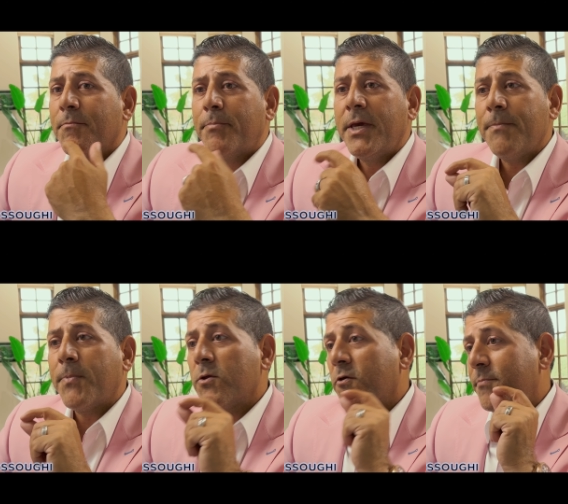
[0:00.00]

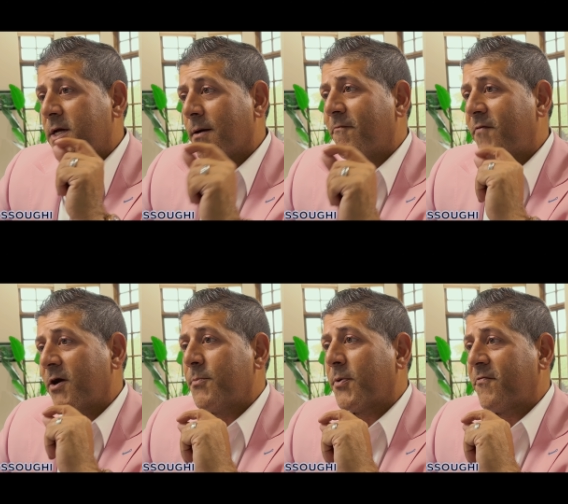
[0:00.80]
People who have become
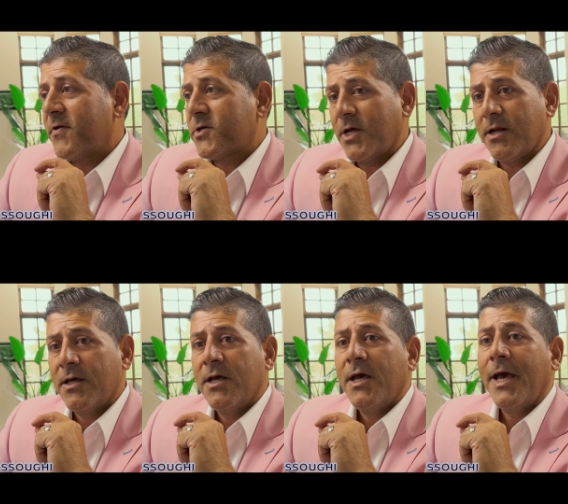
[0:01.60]
very proficient
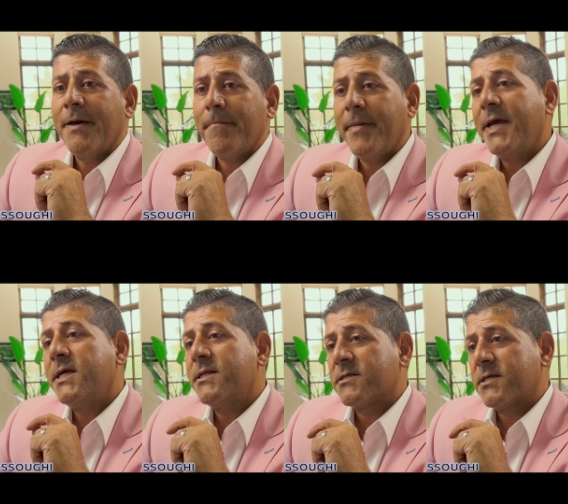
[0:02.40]
at
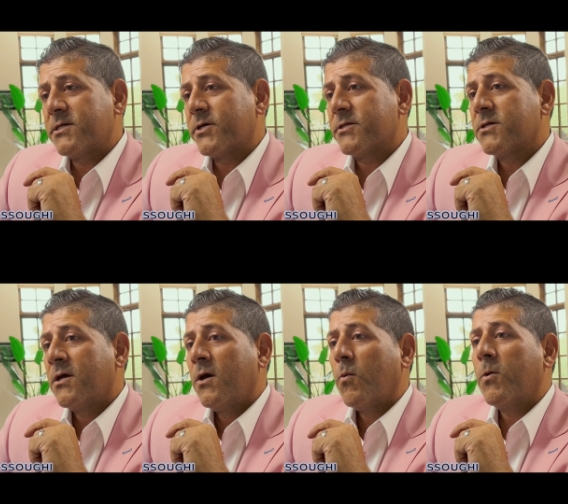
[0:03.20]
making decisions
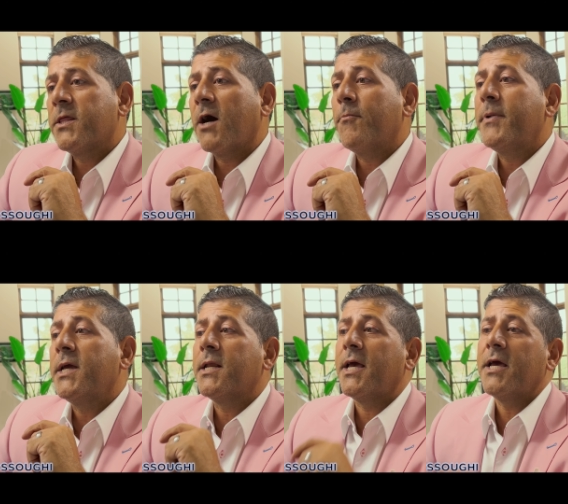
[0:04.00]
without
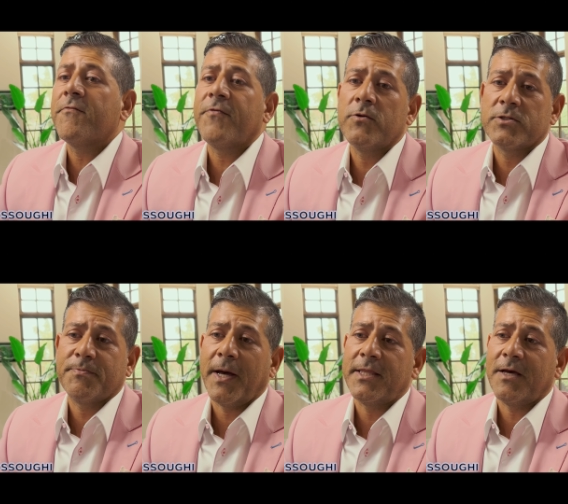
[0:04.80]
being influenced
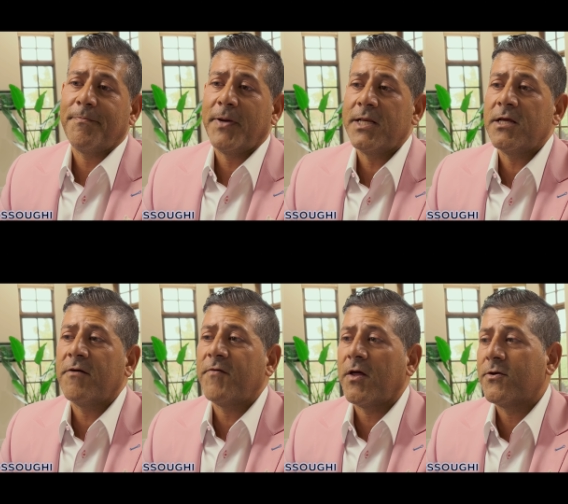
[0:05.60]
by the opinion
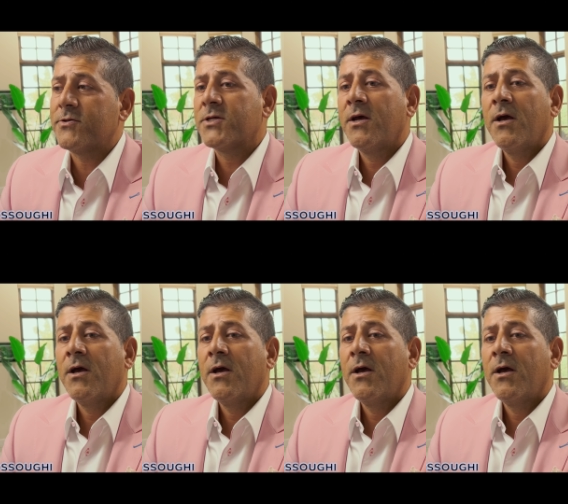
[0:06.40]
of others